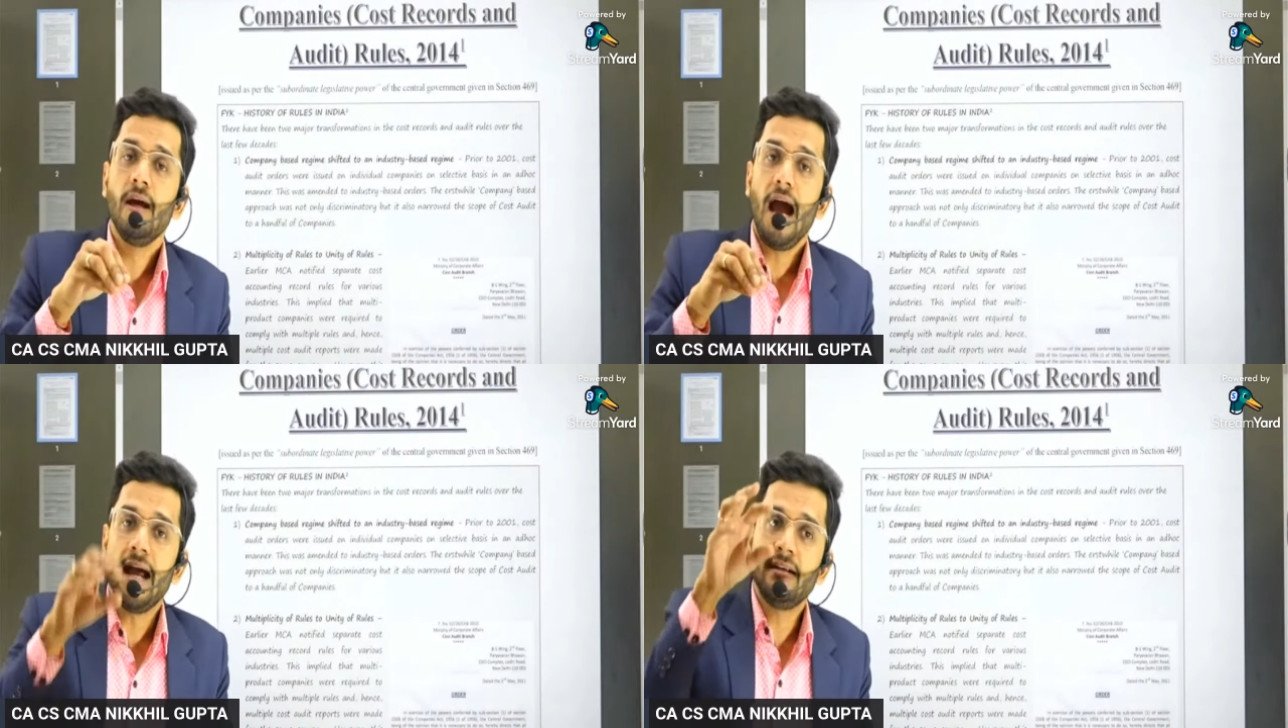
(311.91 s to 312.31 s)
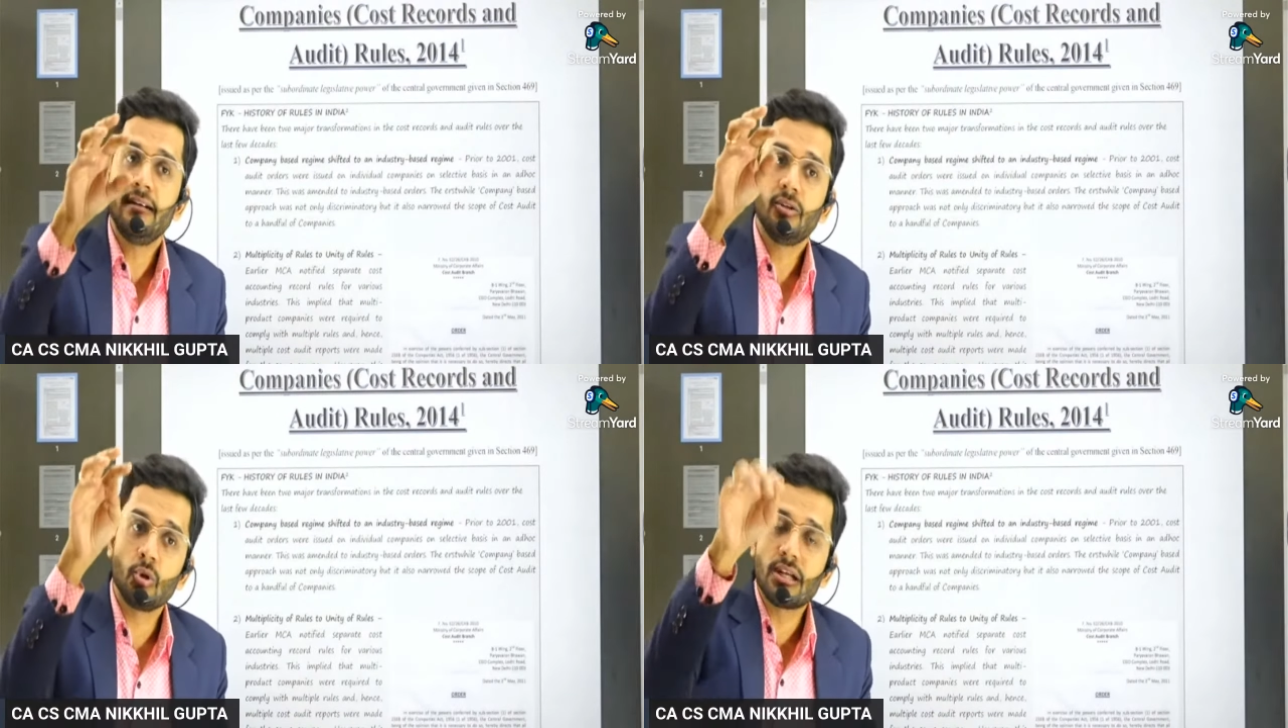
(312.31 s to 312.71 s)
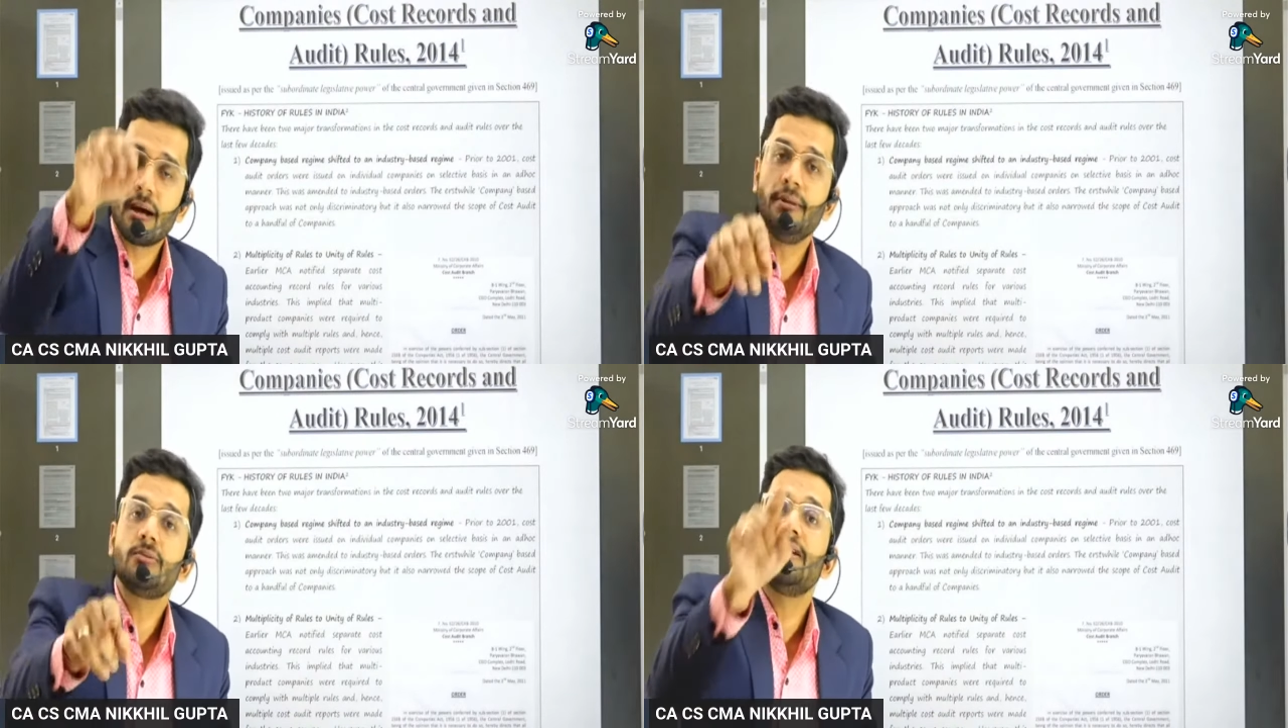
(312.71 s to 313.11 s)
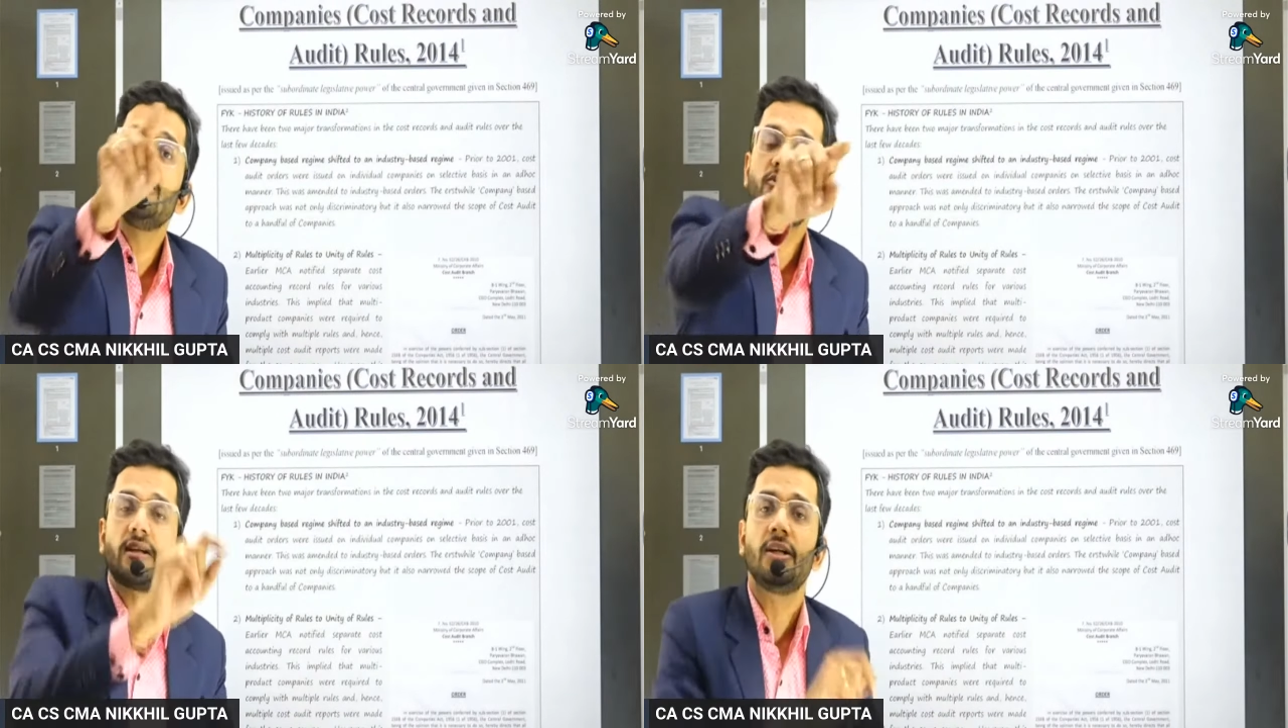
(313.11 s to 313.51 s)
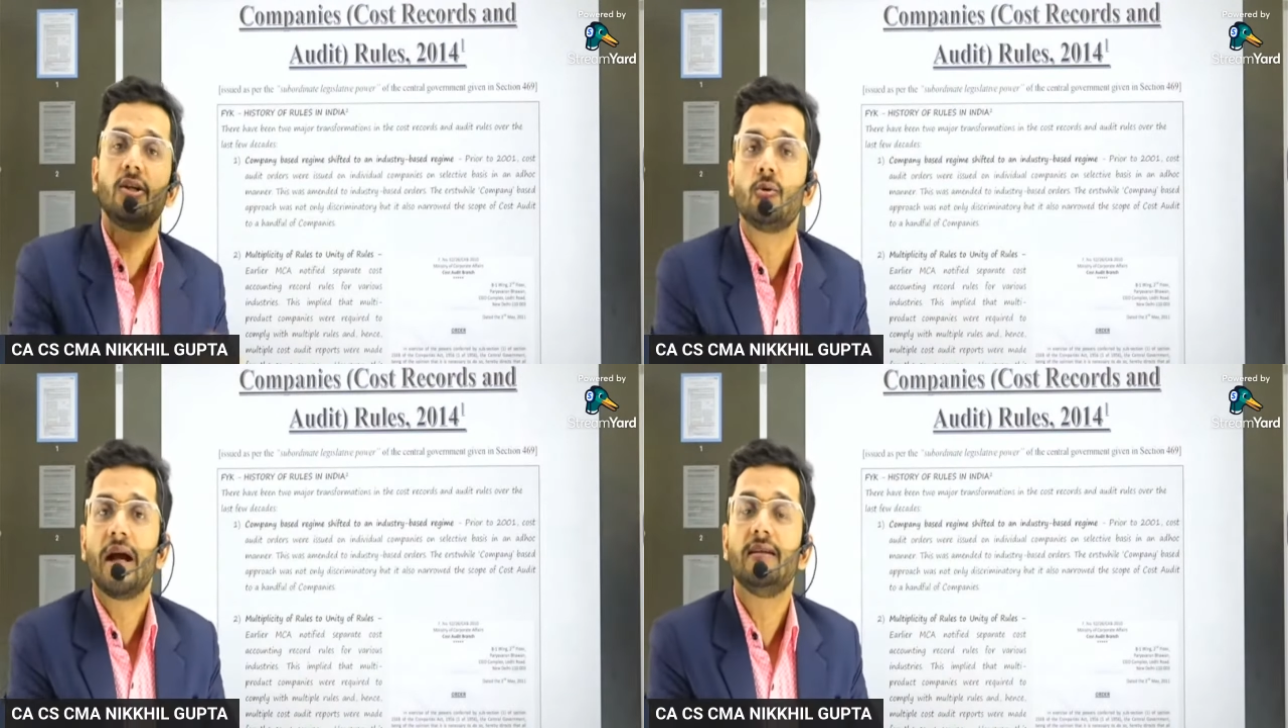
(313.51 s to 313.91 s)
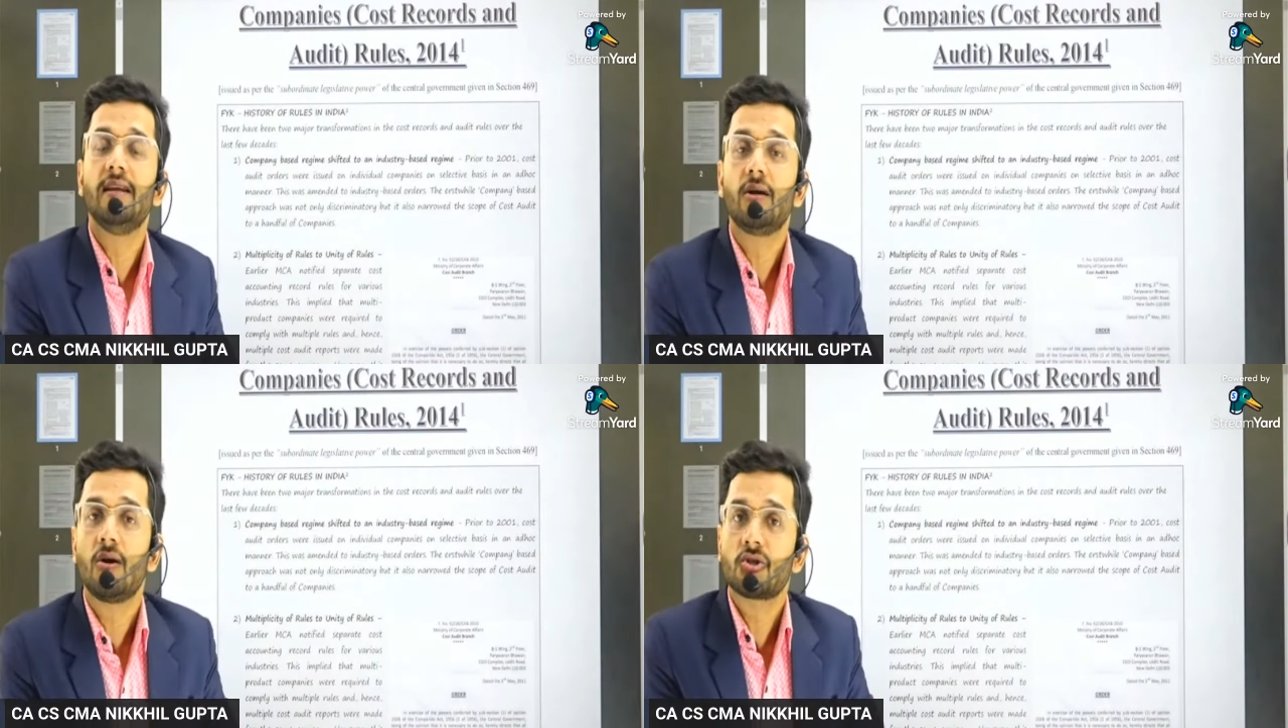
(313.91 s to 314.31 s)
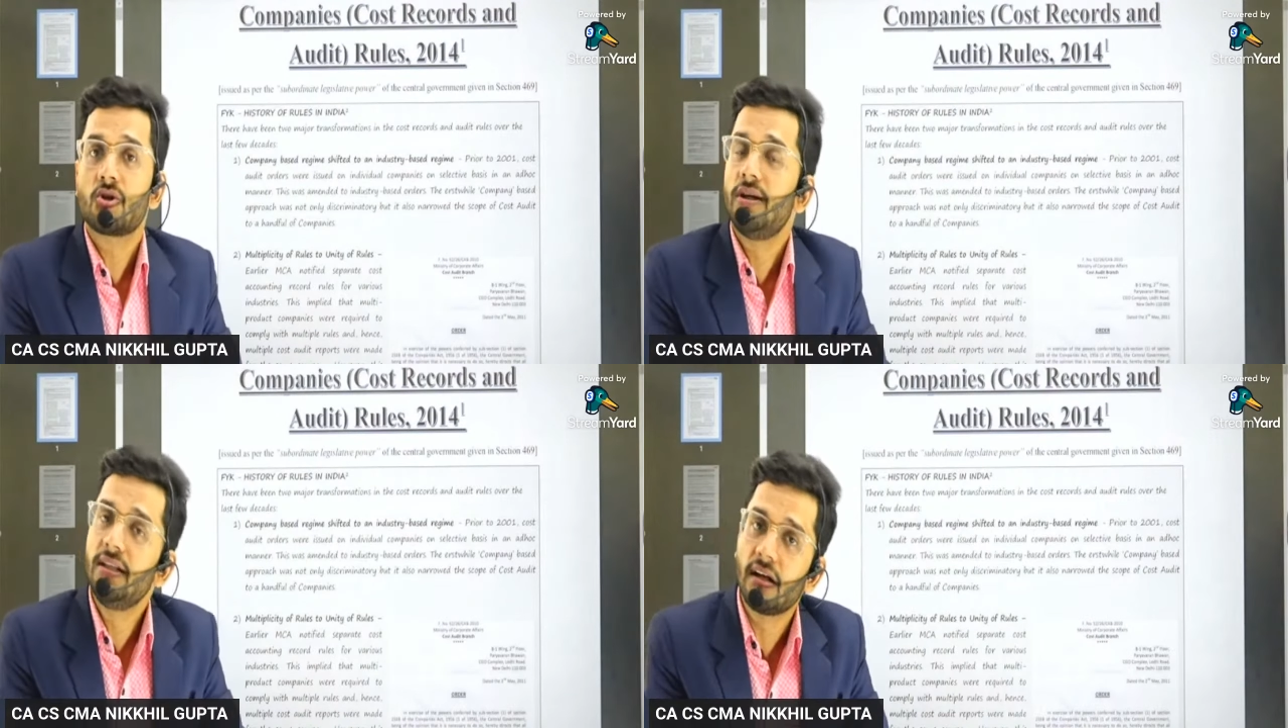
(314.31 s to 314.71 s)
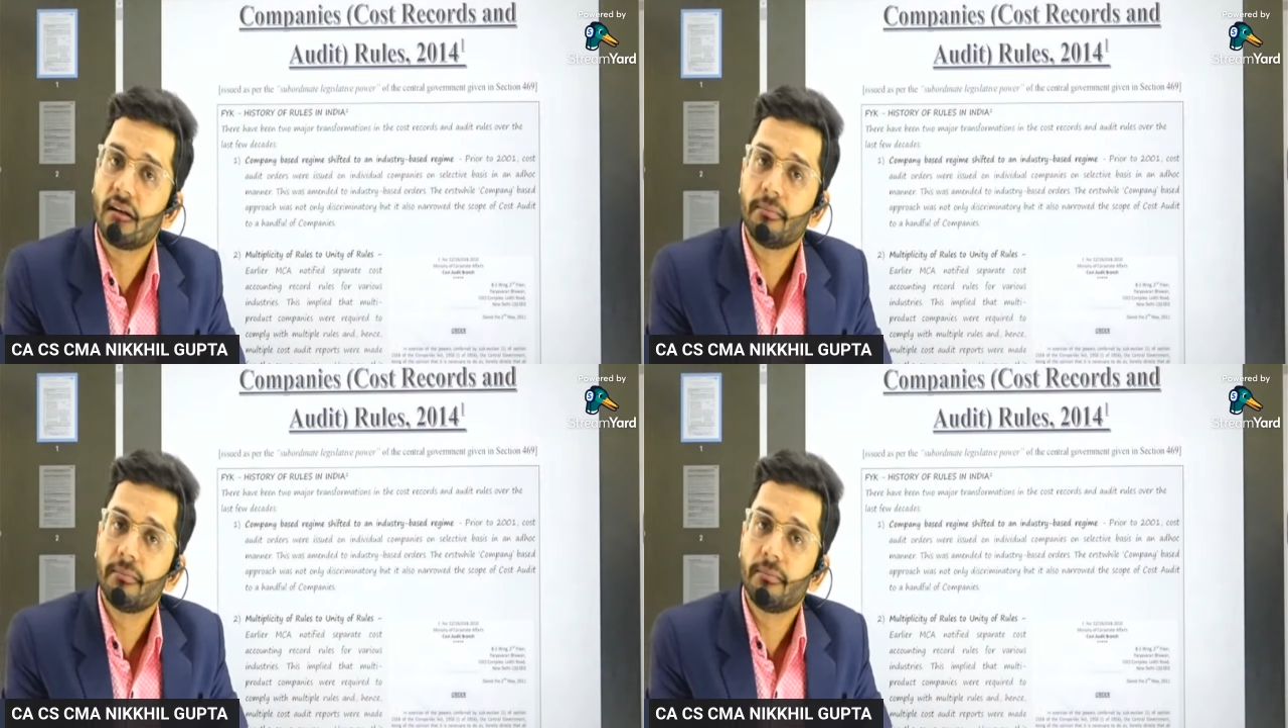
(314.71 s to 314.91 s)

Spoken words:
and those companies were instructed to get their cost audit done.